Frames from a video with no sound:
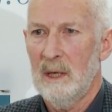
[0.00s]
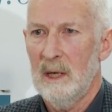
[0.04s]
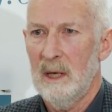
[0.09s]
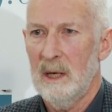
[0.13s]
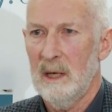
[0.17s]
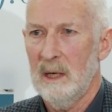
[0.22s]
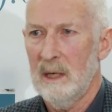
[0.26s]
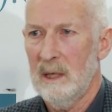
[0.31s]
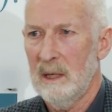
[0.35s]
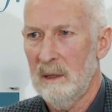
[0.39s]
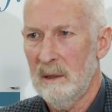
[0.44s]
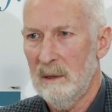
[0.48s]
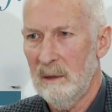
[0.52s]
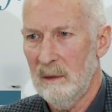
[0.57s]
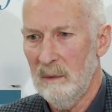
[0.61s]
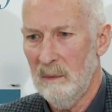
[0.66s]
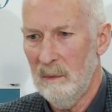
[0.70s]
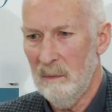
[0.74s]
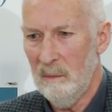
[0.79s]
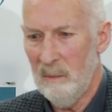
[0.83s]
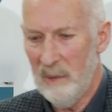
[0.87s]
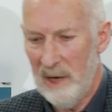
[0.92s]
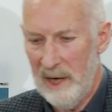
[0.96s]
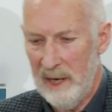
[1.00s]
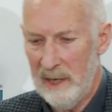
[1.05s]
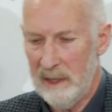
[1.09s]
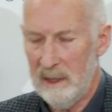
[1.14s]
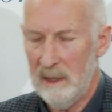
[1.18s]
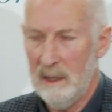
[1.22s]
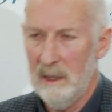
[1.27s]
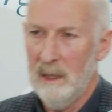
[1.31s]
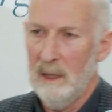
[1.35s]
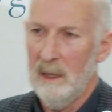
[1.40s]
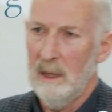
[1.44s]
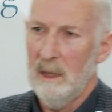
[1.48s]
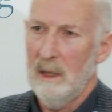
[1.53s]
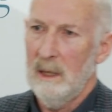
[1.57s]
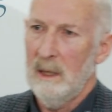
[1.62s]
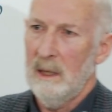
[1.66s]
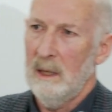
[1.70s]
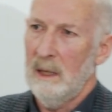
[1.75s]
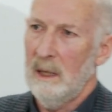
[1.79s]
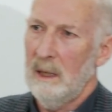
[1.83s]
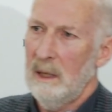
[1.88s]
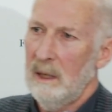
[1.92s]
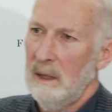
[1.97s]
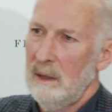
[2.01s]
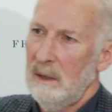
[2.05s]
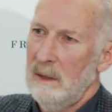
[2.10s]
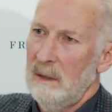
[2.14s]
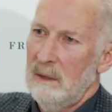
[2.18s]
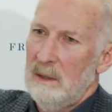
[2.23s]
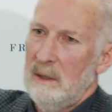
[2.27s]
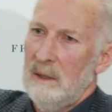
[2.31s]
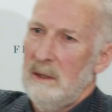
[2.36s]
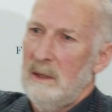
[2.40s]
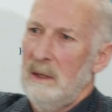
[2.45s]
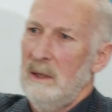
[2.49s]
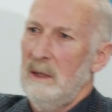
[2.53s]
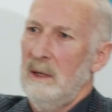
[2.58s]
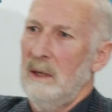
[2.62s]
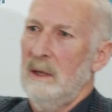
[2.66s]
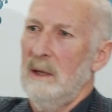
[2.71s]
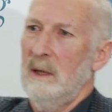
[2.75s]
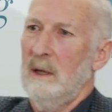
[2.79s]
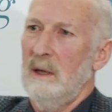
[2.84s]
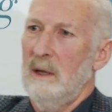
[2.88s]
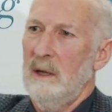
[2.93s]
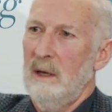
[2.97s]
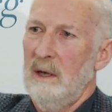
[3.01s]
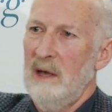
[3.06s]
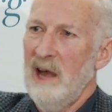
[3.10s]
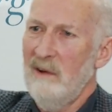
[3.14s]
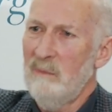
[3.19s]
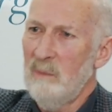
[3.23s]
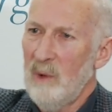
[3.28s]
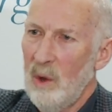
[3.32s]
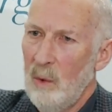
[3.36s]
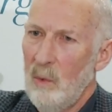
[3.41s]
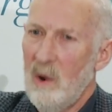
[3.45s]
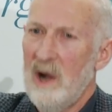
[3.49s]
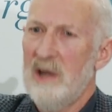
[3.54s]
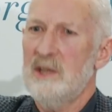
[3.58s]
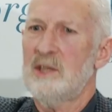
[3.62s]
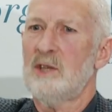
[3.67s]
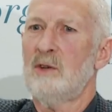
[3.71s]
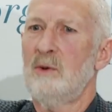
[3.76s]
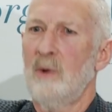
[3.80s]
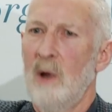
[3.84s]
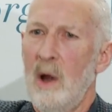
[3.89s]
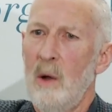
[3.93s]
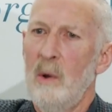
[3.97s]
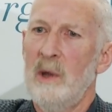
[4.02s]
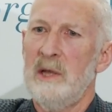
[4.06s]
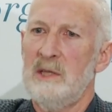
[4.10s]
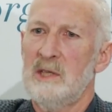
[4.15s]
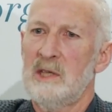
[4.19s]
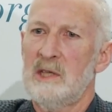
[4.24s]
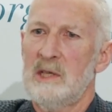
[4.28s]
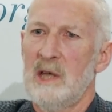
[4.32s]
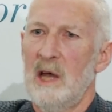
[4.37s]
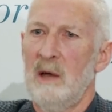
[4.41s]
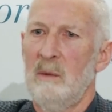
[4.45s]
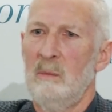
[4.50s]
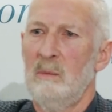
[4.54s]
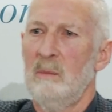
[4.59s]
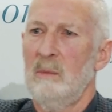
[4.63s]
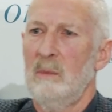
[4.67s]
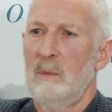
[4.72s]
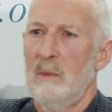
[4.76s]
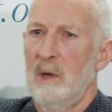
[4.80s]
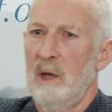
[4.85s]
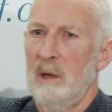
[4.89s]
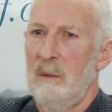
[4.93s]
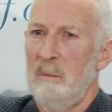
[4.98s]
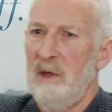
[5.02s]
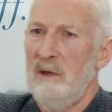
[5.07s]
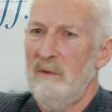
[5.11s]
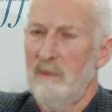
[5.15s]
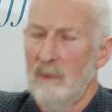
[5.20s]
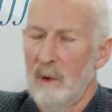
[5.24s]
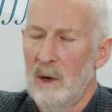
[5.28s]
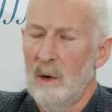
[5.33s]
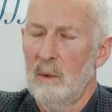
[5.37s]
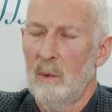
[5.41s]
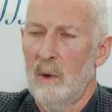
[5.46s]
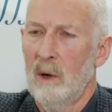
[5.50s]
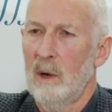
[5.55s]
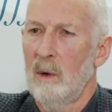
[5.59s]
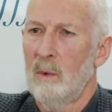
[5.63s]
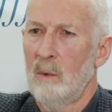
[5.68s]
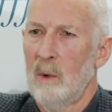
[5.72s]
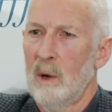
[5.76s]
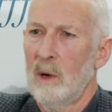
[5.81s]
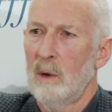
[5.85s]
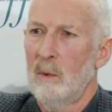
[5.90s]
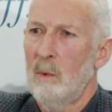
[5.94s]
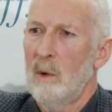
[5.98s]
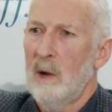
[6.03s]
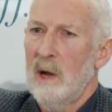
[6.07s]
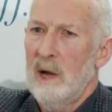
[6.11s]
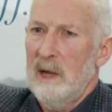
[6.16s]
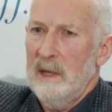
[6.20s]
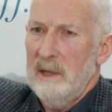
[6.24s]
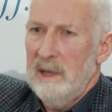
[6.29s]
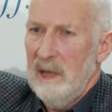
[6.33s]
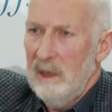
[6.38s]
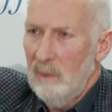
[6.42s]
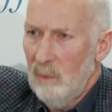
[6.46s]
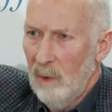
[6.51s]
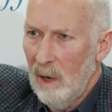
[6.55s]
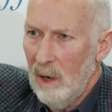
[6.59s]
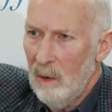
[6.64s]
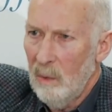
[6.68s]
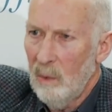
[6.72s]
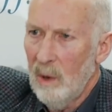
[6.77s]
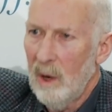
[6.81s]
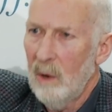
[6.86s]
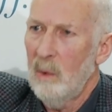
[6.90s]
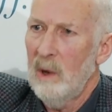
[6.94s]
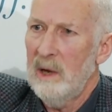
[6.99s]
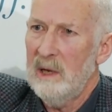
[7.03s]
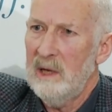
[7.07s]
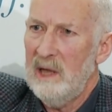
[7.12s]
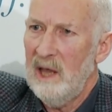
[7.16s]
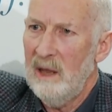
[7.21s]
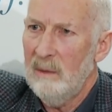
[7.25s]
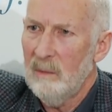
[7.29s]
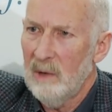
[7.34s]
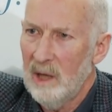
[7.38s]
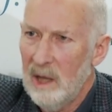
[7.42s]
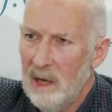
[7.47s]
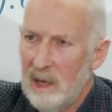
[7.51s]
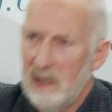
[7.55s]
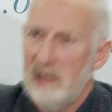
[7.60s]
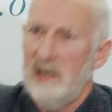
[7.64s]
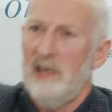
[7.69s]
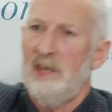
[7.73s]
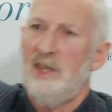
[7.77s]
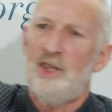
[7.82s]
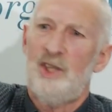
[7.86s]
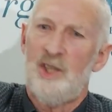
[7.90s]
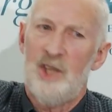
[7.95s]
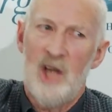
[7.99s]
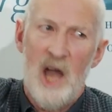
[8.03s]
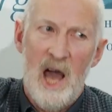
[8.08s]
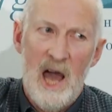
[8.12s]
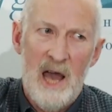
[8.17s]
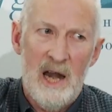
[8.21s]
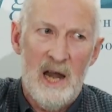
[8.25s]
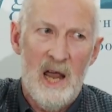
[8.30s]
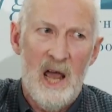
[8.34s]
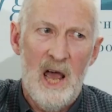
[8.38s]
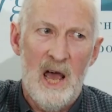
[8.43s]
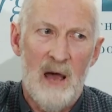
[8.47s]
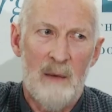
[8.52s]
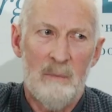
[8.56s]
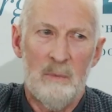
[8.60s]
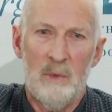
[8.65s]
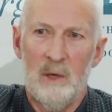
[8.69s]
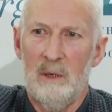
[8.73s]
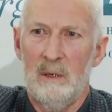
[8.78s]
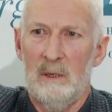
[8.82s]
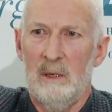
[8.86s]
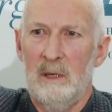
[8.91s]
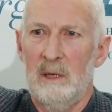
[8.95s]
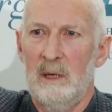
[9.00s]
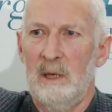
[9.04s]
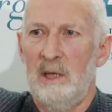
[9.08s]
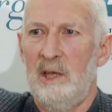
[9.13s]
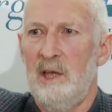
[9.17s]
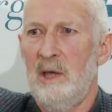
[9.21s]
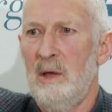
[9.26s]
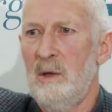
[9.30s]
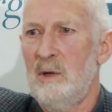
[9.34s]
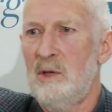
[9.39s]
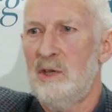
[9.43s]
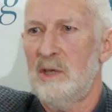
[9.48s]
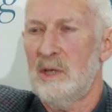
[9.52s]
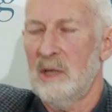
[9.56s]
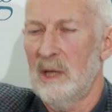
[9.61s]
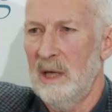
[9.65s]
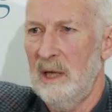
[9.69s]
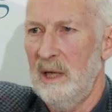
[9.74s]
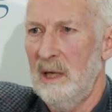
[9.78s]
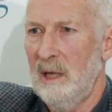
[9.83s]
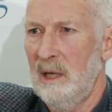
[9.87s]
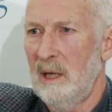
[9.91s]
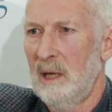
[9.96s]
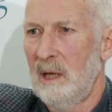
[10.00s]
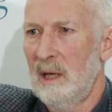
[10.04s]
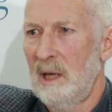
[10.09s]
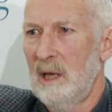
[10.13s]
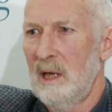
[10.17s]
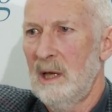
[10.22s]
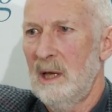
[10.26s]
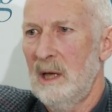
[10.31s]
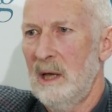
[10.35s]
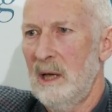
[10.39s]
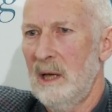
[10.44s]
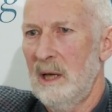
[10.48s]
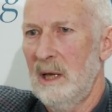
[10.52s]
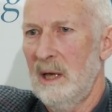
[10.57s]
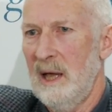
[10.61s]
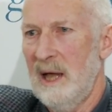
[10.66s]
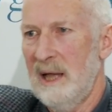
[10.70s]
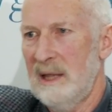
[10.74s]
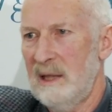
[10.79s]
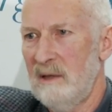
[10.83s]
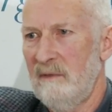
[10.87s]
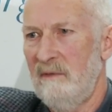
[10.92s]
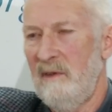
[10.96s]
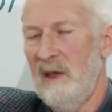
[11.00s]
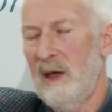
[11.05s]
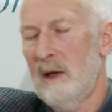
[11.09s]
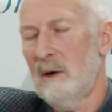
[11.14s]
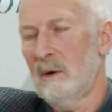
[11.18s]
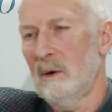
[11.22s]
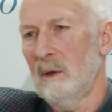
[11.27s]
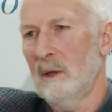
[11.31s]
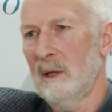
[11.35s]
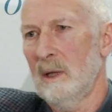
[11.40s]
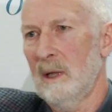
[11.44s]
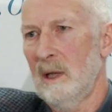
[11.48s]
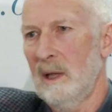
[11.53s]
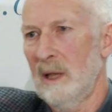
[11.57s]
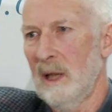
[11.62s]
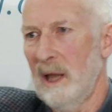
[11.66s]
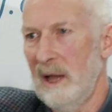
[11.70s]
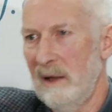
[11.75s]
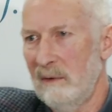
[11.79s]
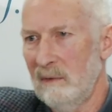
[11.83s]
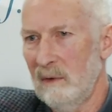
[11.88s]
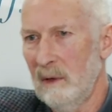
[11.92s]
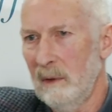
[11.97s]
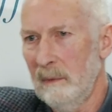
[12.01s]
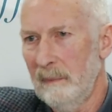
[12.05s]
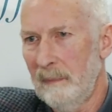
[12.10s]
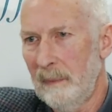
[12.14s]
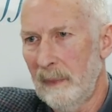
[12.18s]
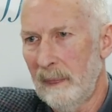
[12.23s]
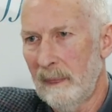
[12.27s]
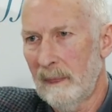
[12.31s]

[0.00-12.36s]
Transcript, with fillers: Uh, but uh, government was growing some uh, before World War I. Then World War I came along and it shot up hugely uh, at the federal level.